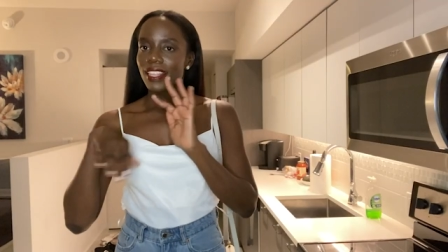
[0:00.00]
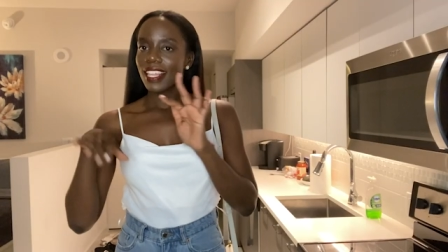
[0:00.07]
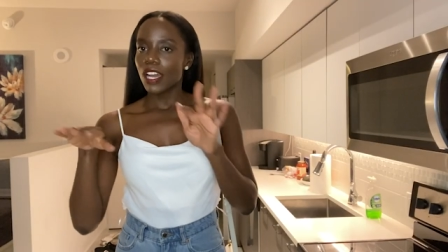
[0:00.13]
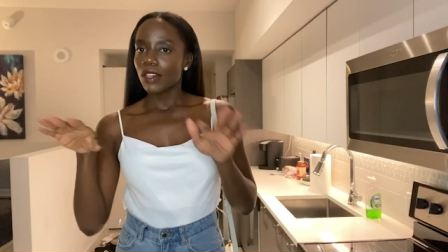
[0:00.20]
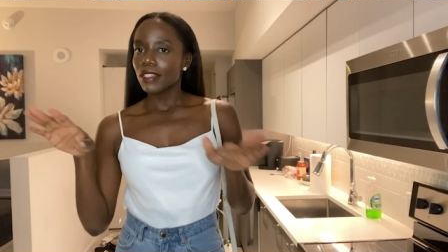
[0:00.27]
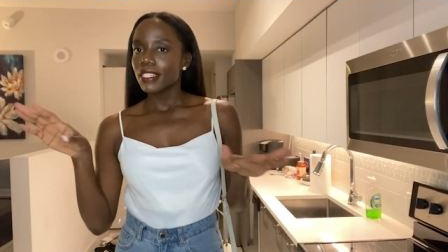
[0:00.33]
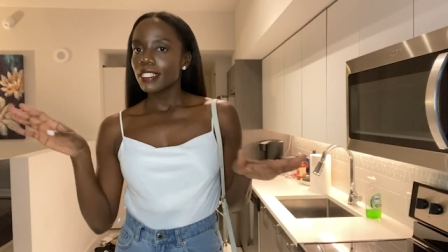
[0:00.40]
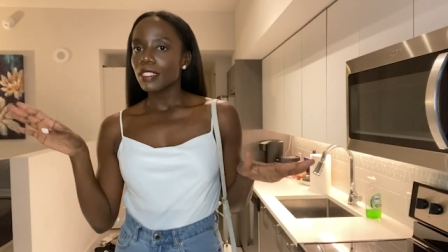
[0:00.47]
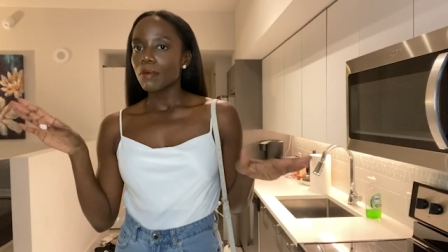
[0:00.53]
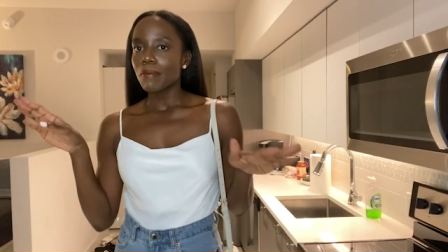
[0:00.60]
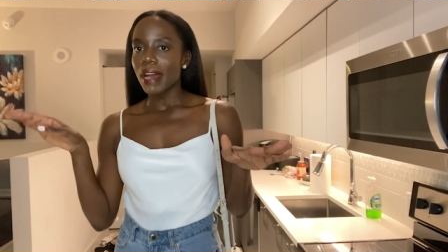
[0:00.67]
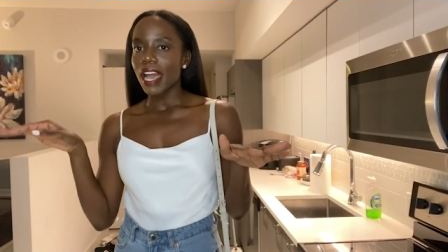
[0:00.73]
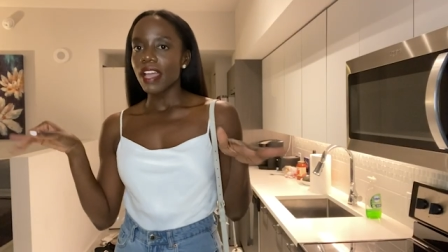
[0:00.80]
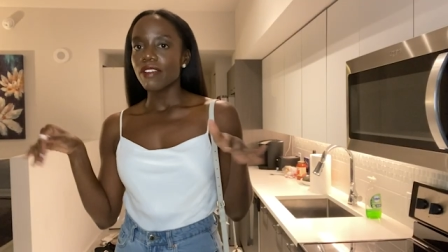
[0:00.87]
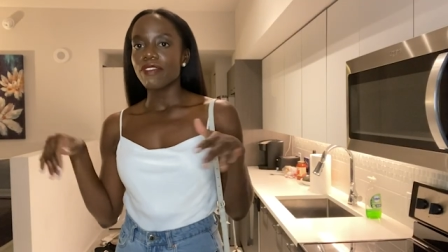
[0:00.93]
that was
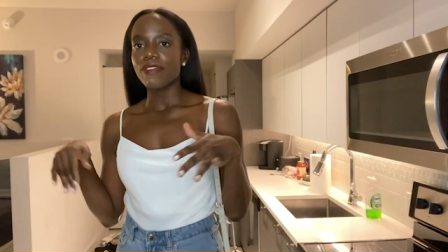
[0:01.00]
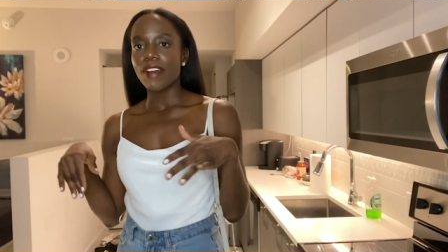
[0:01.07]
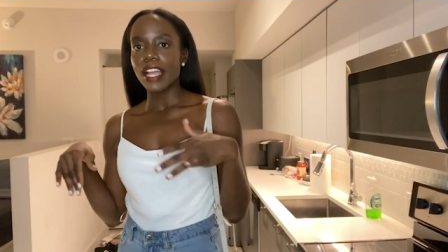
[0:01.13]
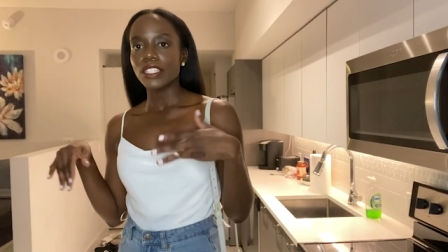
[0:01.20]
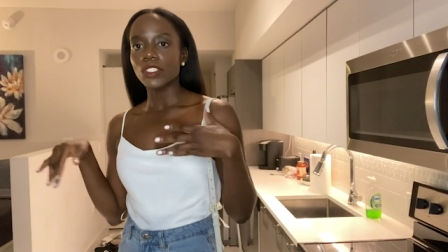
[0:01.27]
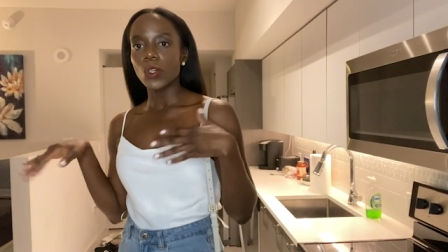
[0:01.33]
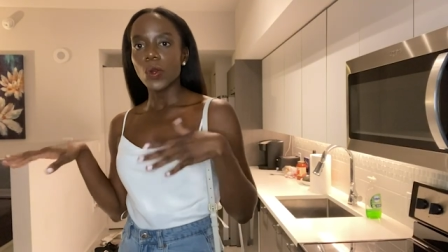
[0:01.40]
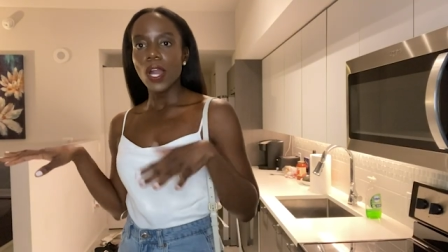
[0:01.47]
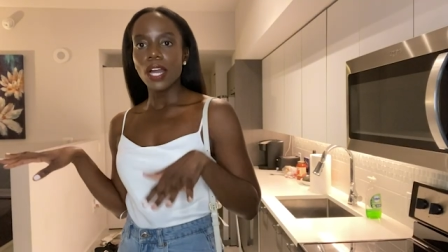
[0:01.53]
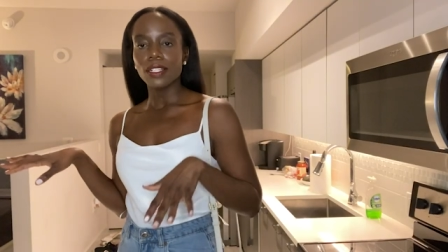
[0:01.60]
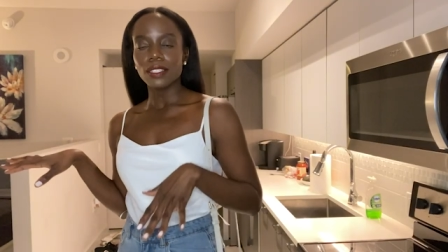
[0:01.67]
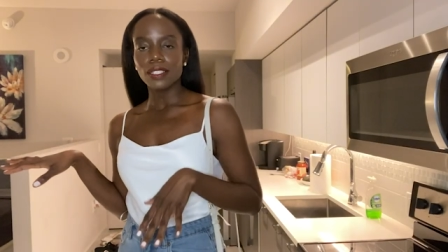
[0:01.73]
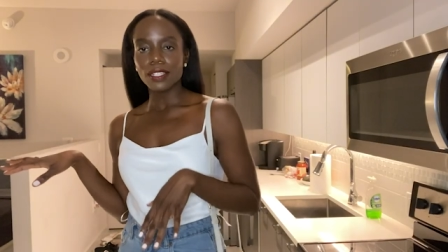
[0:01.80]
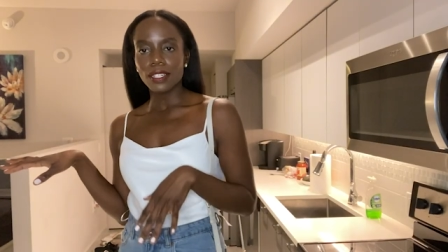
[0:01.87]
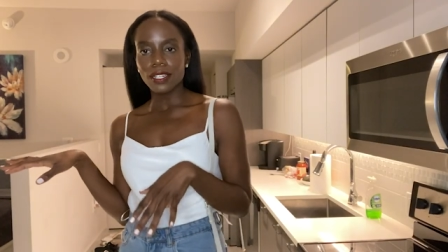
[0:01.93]
my final
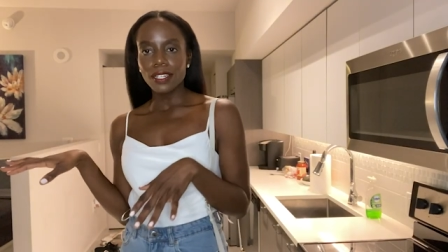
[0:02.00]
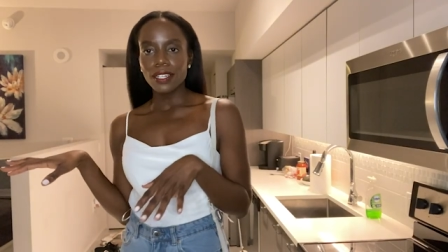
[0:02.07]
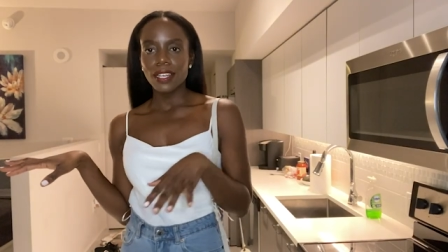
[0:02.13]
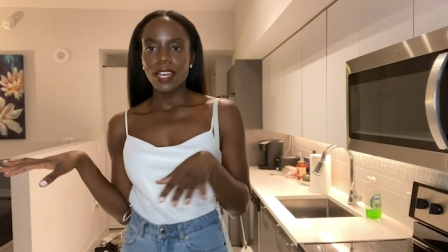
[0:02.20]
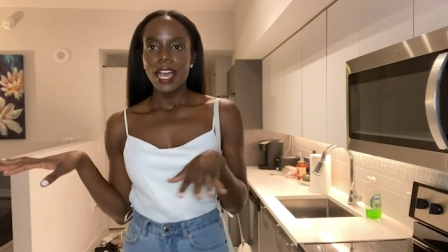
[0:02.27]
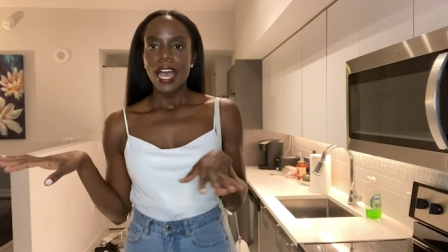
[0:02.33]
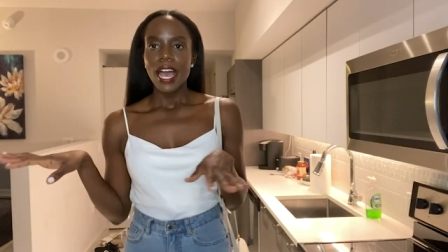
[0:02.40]
look.